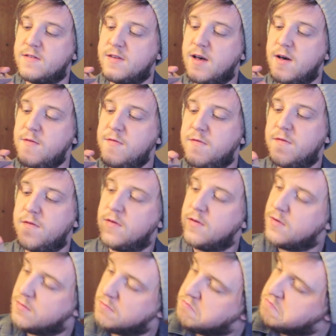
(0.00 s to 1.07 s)
itself,
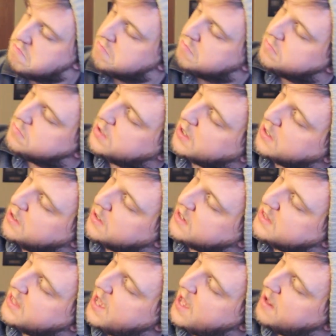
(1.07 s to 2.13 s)
take a
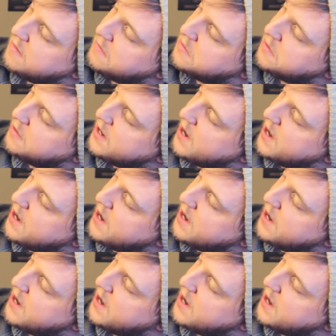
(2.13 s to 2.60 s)
look at that.